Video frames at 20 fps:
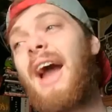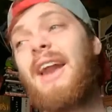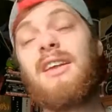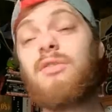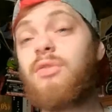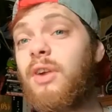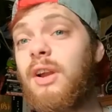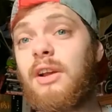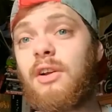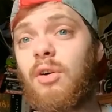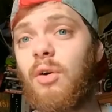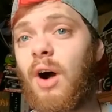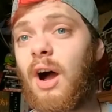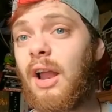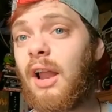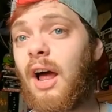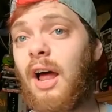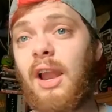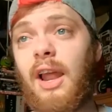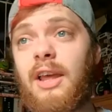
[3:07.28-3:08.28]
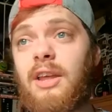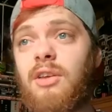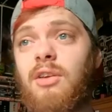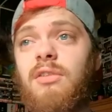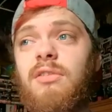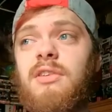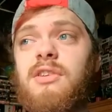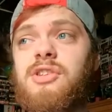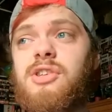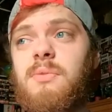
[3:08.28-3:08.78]
And he's really cool. I like
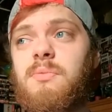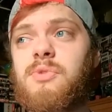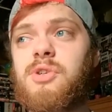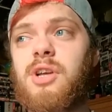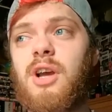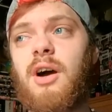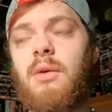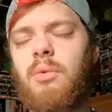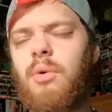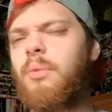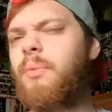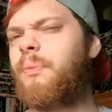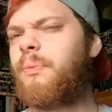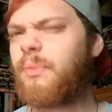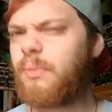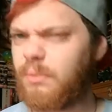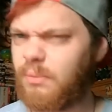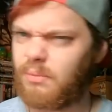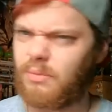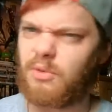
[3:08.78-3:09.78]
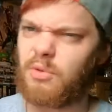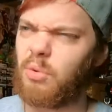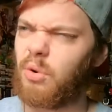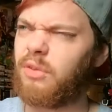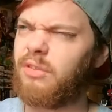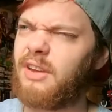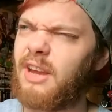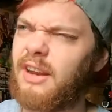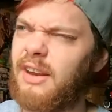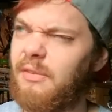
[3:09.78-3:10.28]
using Chimchar, well,
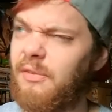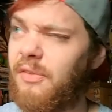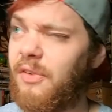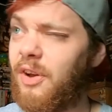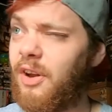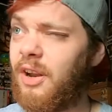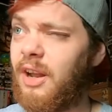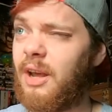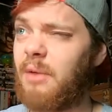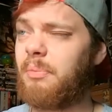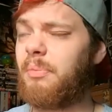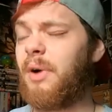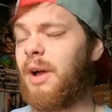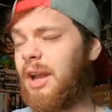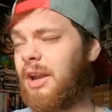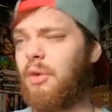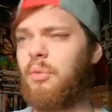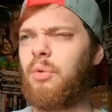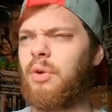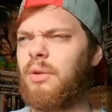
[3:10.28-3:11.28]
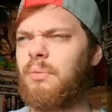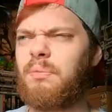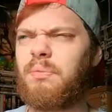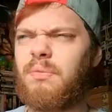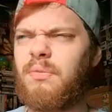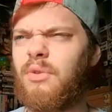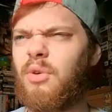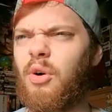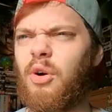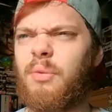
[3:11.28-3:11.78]
towards the end Infernape, but I don't want to
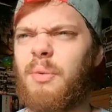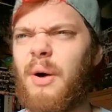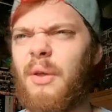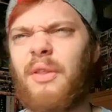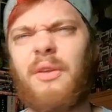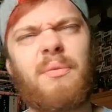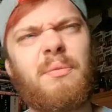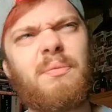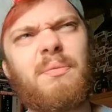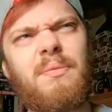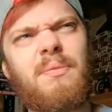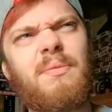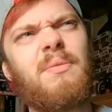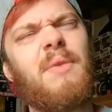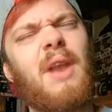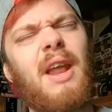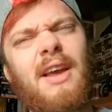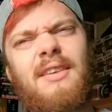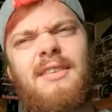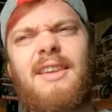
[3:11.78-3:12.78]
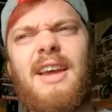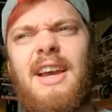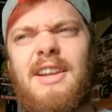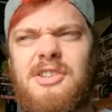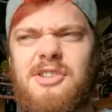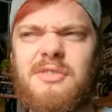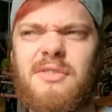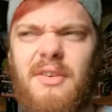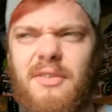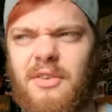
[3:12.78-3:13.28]
talk about the later
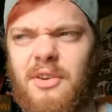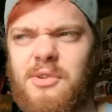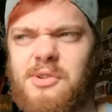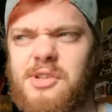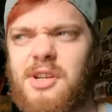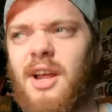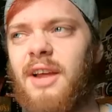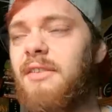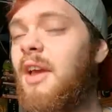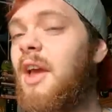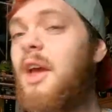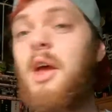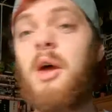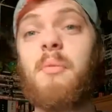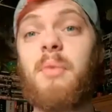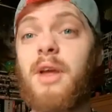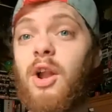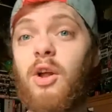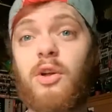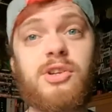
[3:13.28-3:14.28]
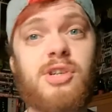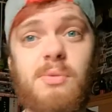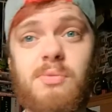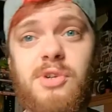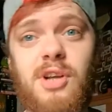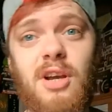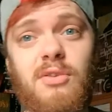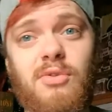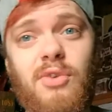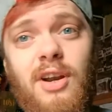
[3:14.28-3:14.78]
stages of evolution lines. But you know,
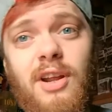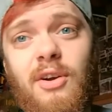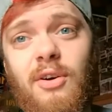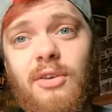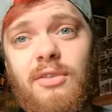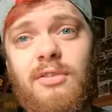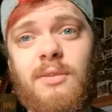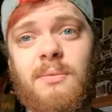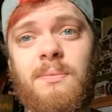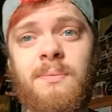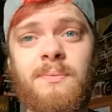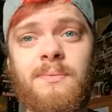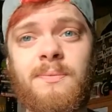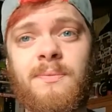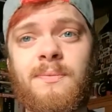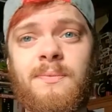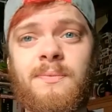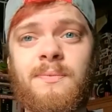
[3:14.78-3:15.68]
Chimchar is really awesome.